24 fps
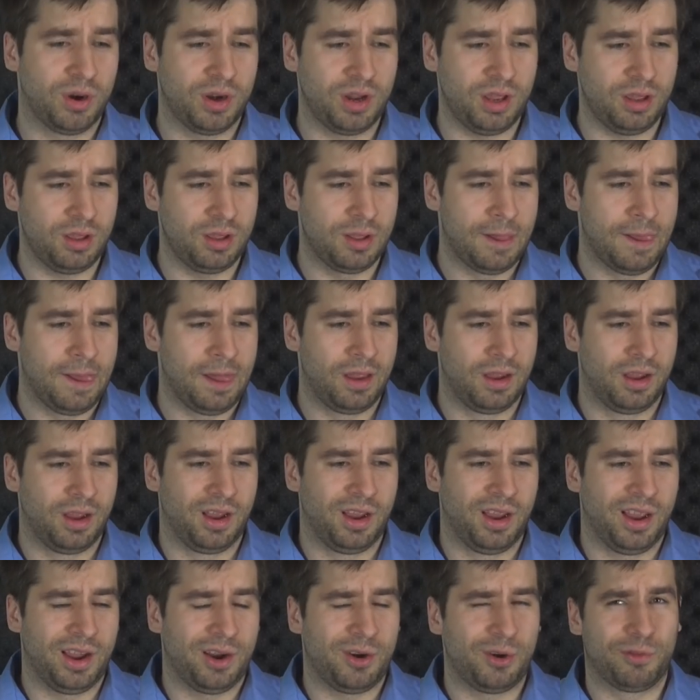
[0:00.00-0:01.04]
pretty,
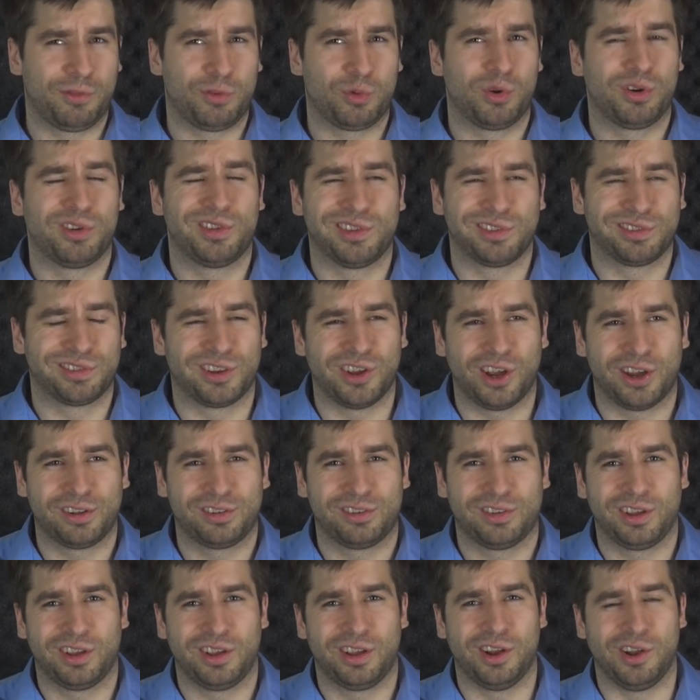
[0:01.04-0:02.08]
I don't know if the word's
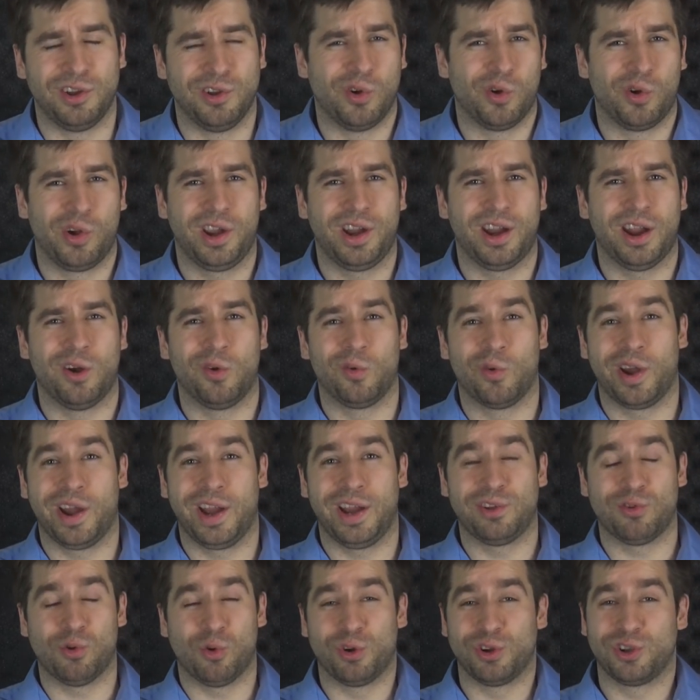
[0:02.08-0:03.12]
disgusted, annoyed,
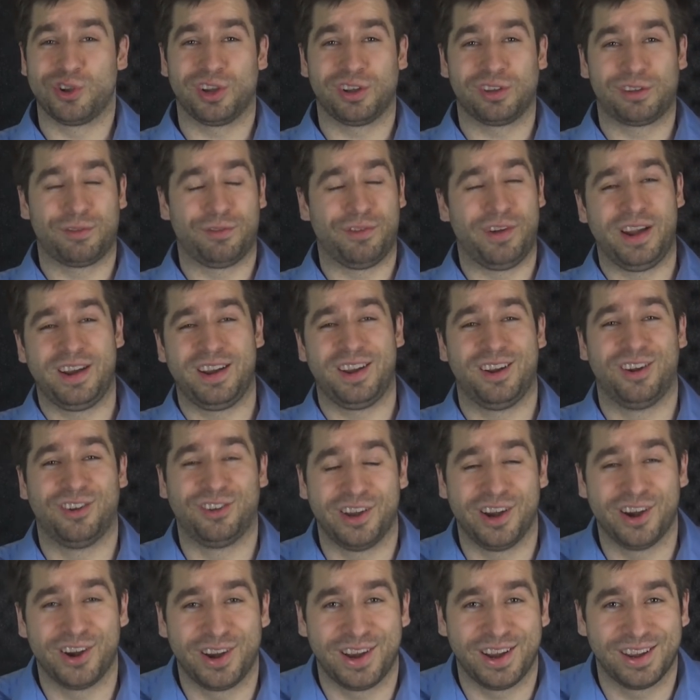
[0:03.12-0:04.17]
outraged, or just find it
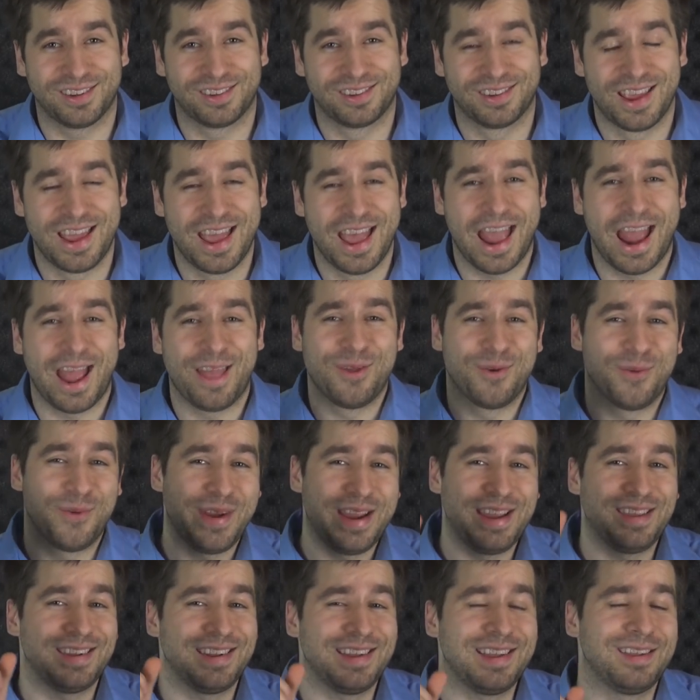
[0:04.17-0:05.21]
hilarious, and the
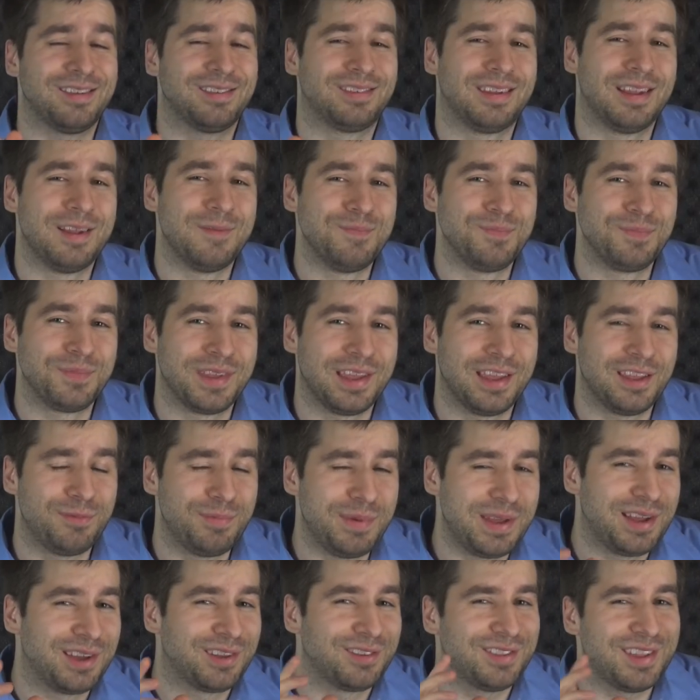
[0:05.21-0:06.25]
reason is
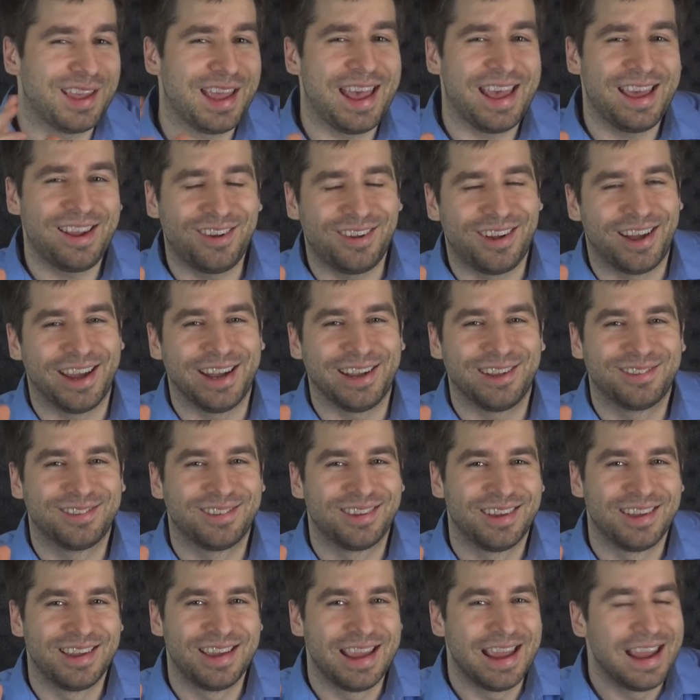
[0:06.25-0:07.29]
because the
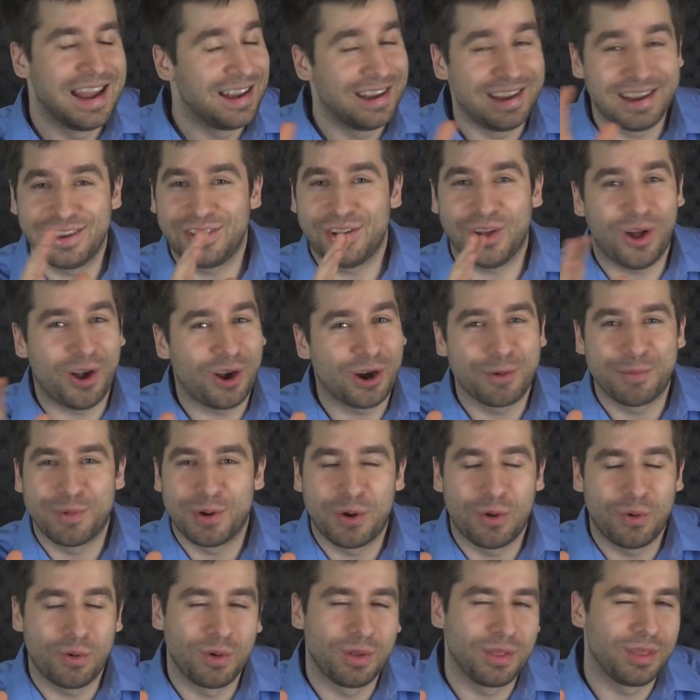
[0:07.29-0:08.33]
headlines didn't talk
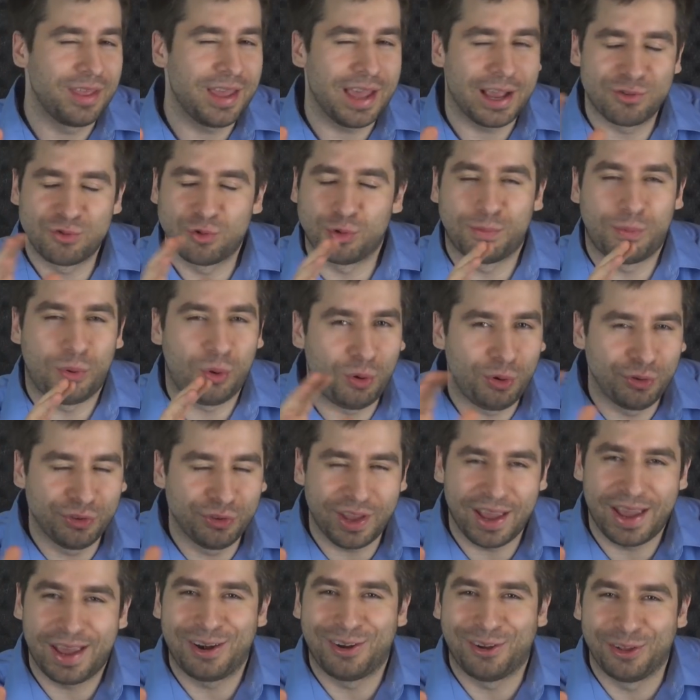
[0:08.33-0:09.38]
about the actual
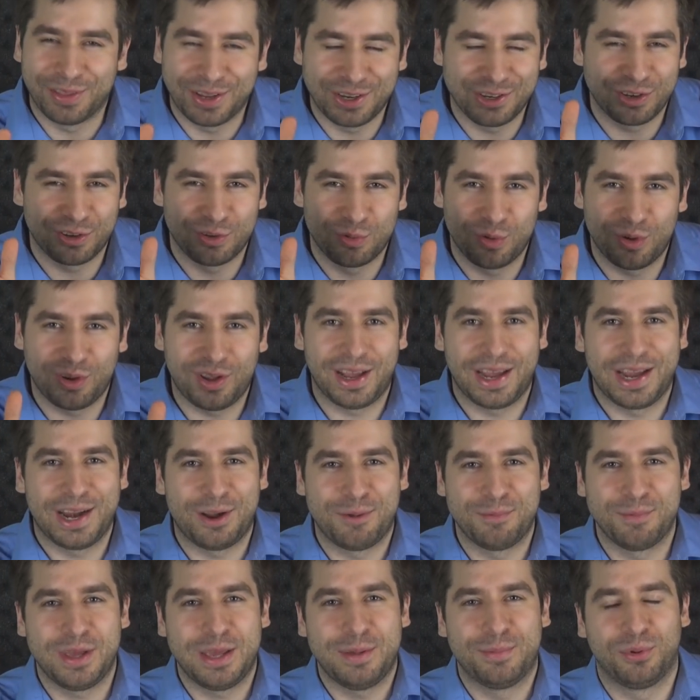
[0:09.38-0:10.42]
polls at all. They just
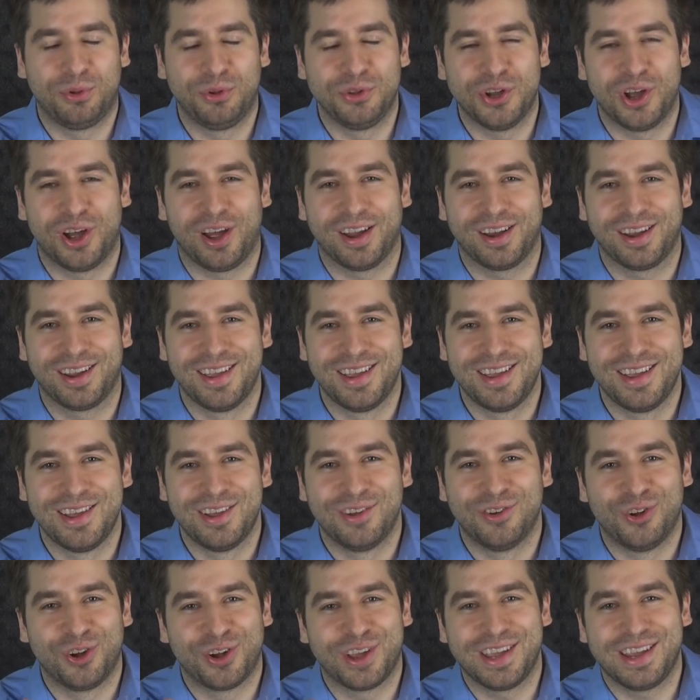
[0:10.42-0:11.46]
relied on people not
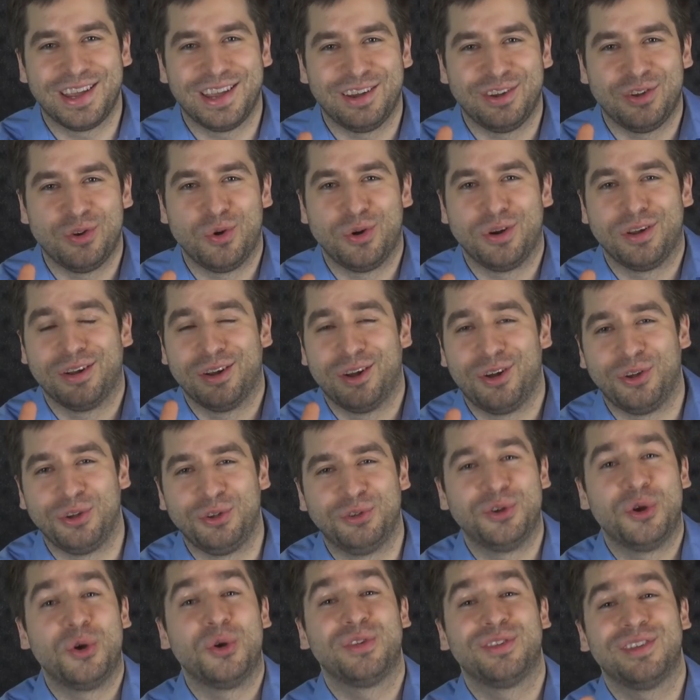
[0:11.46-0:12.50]
looking into it at
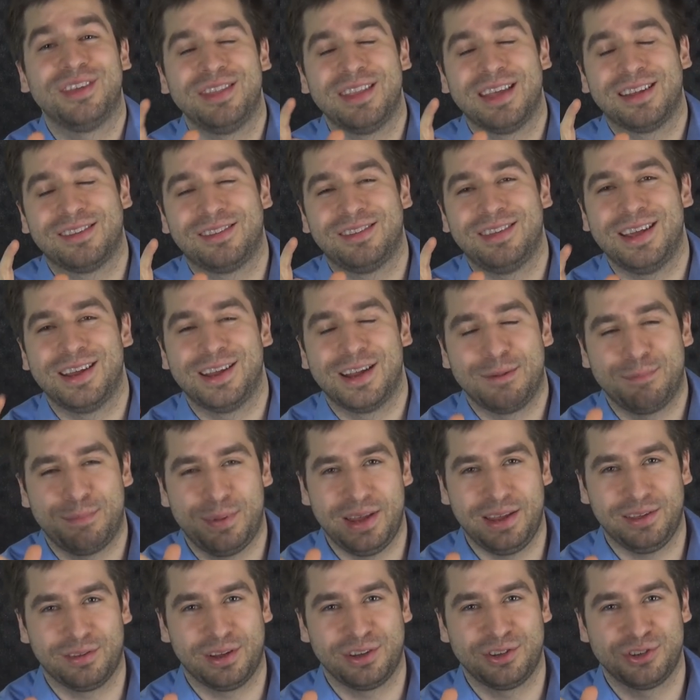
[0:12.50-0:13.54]
all. You'll notice in that
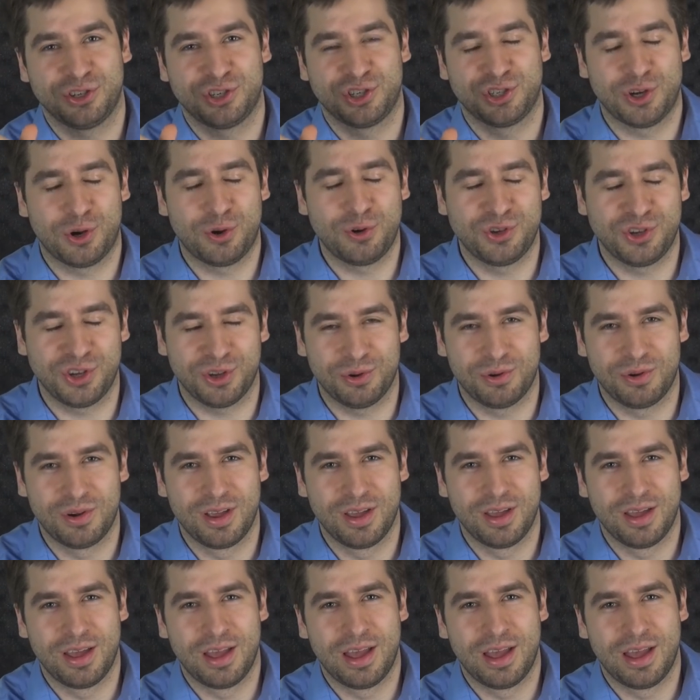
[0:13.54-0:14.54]
CNN piece I just showed you